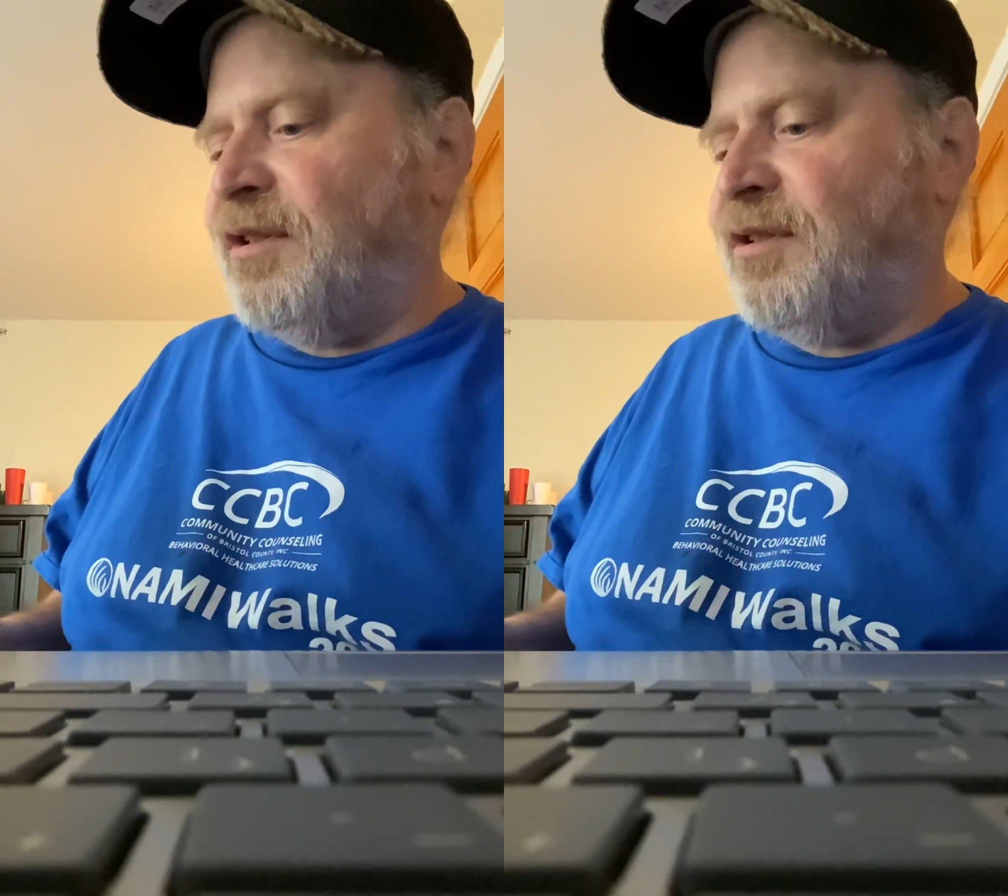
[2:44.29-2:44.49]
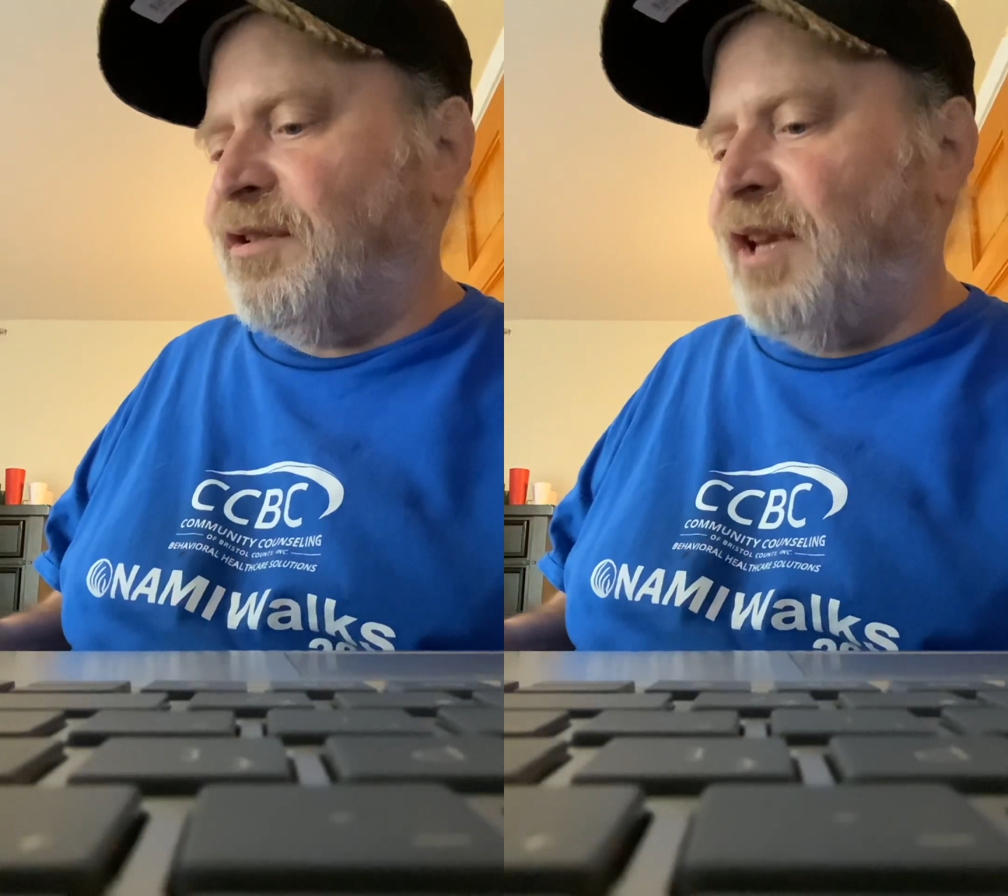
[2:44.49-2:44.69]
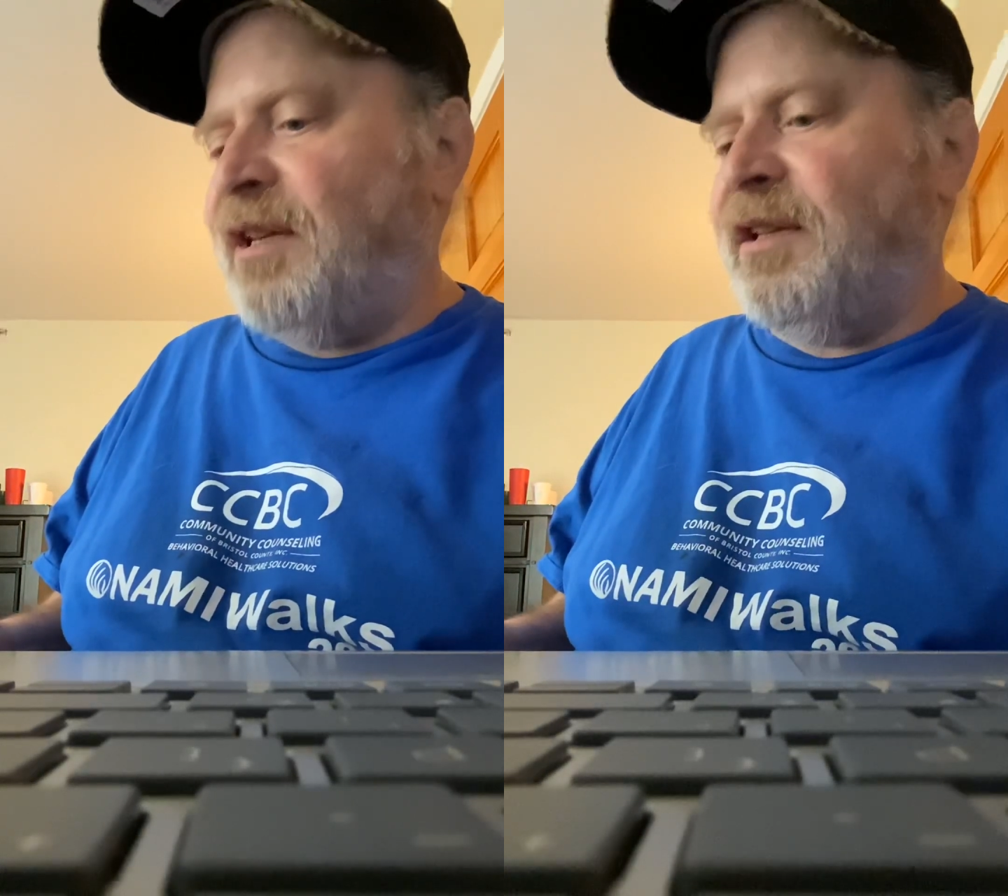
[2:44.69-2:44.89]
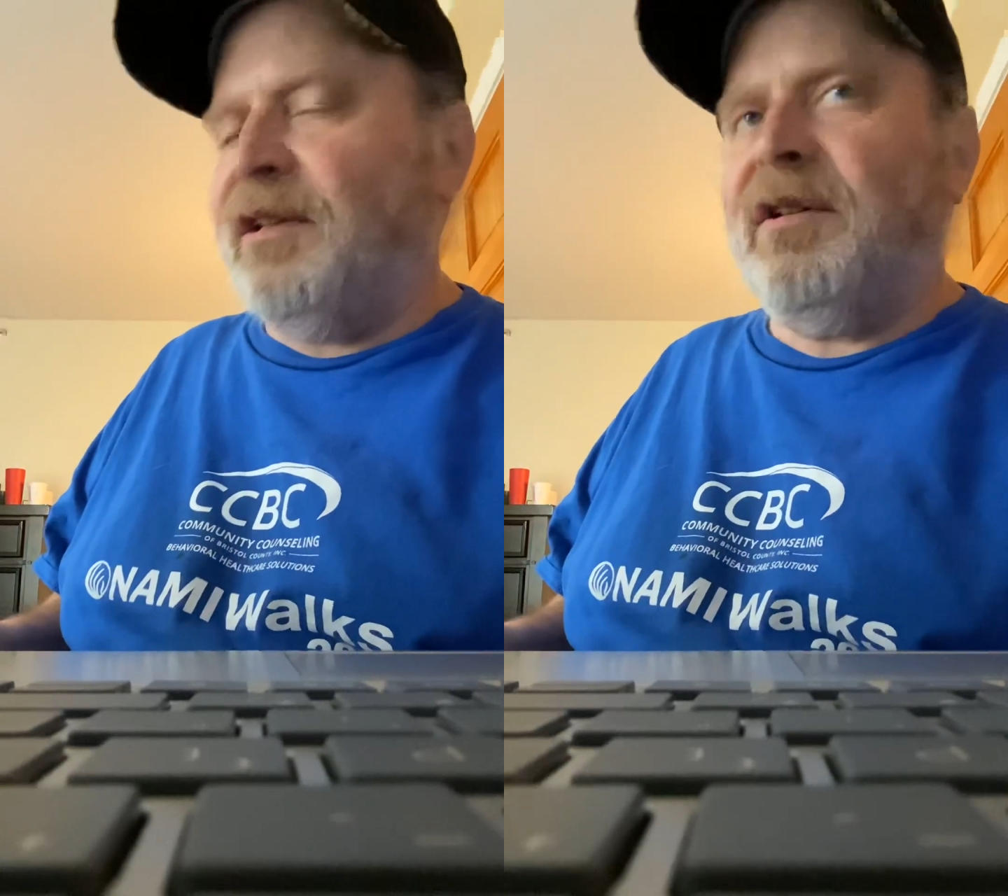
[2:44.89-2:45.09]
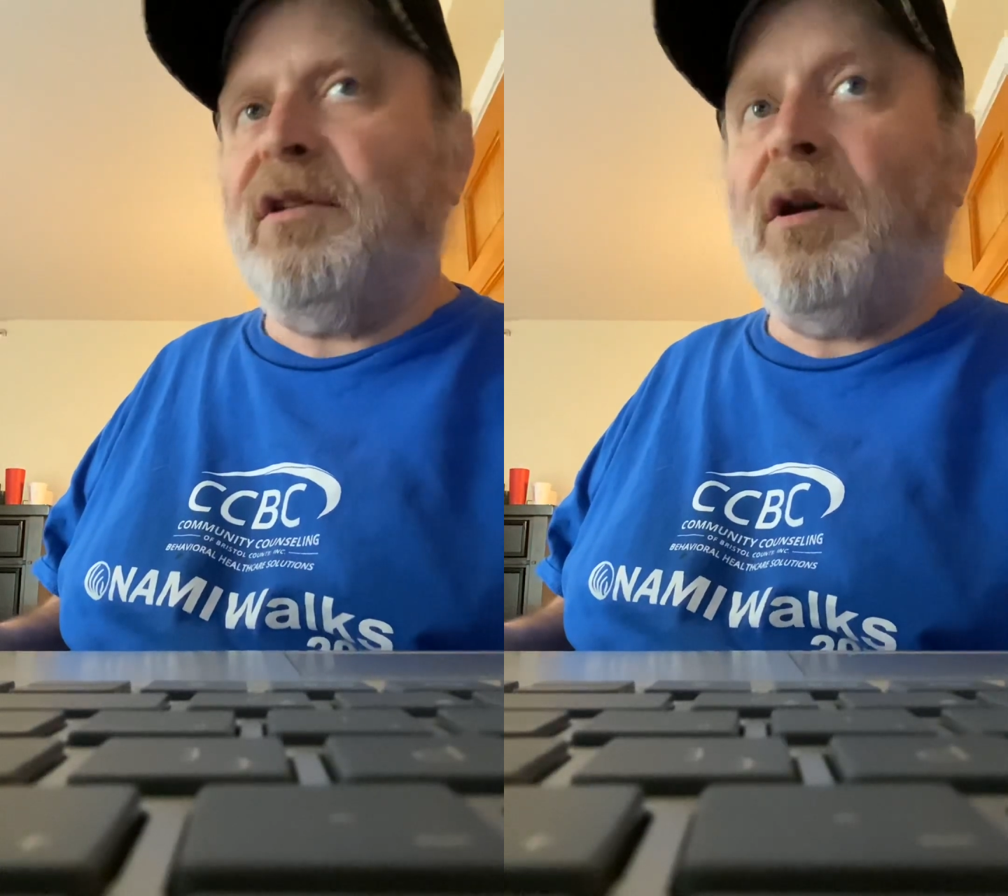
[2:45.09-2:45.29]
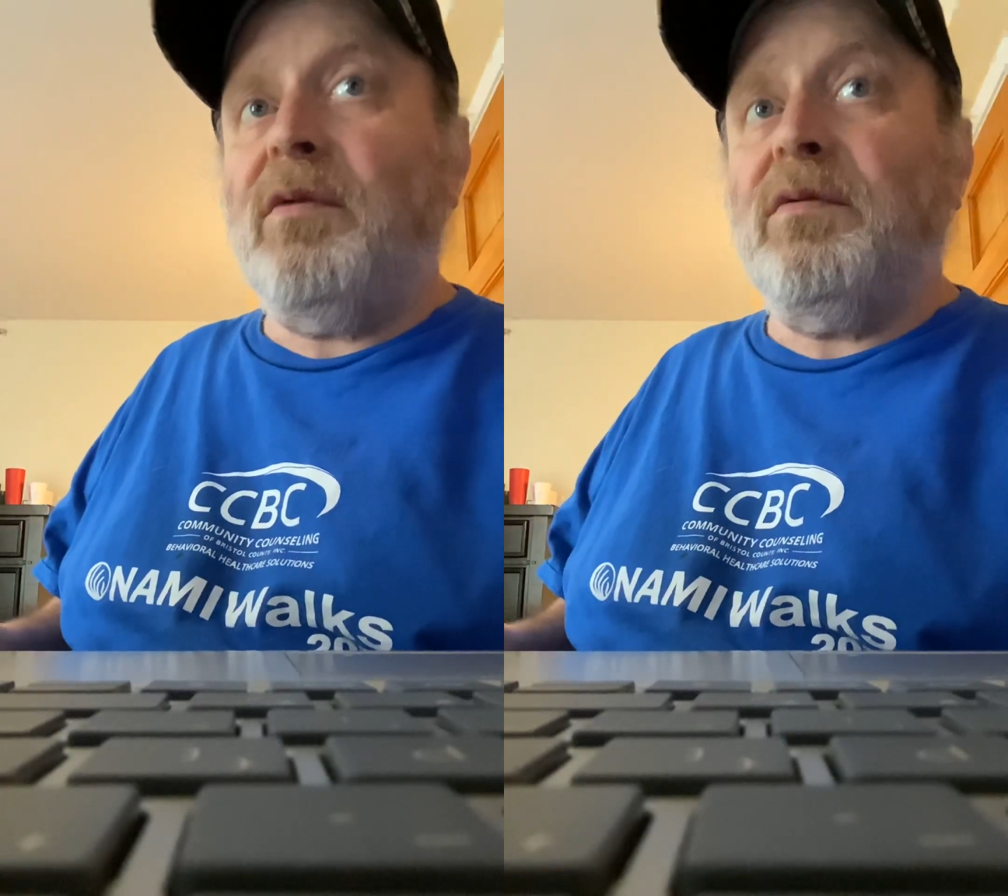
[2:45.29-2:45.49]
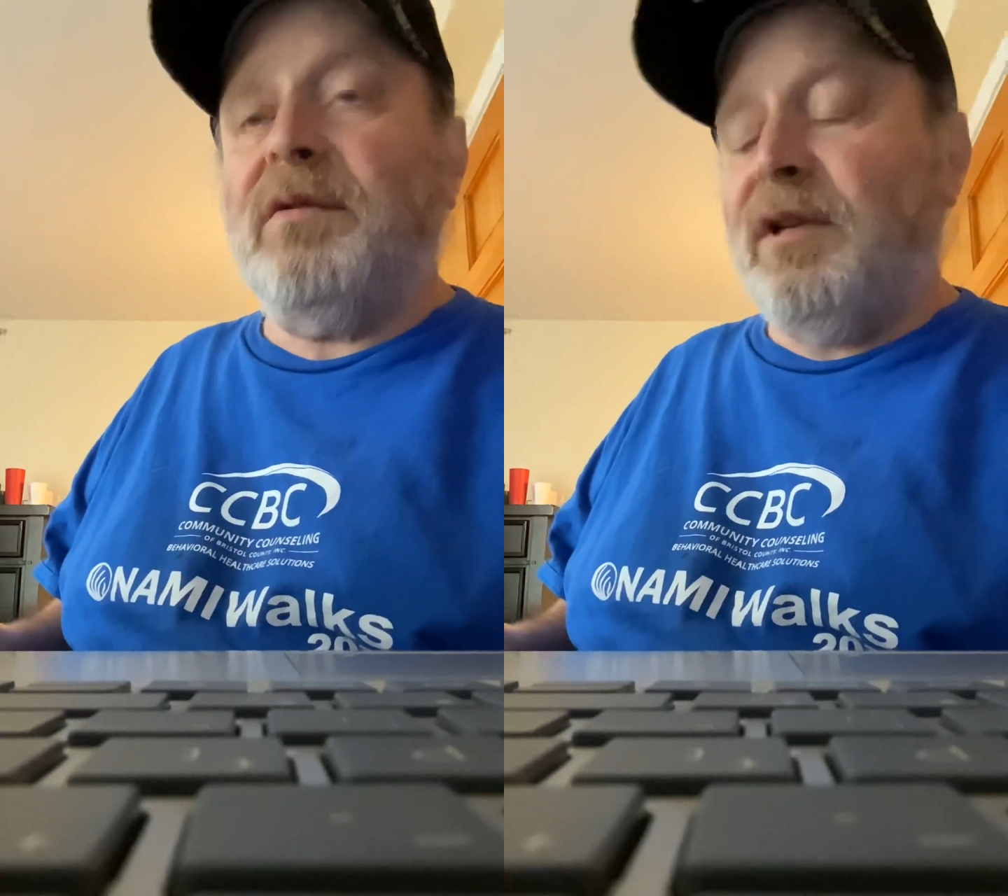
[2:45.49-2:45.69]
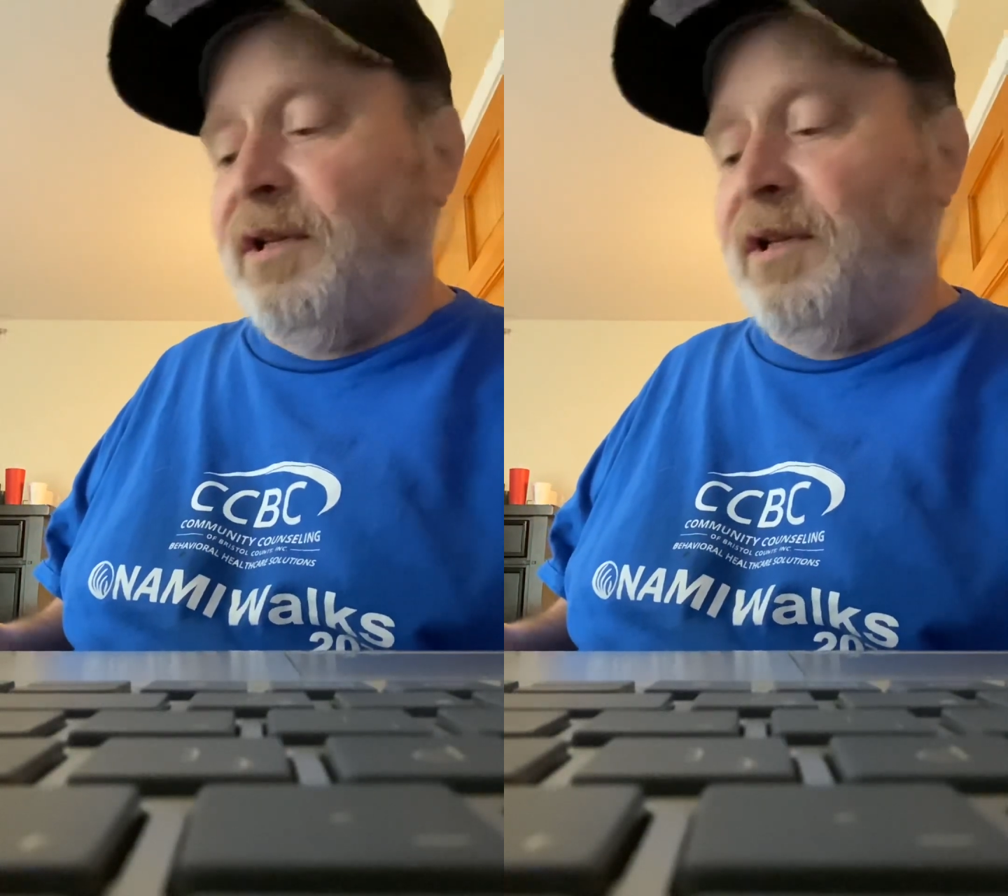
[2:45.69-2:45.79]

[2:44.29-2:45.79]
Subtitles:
is standing alone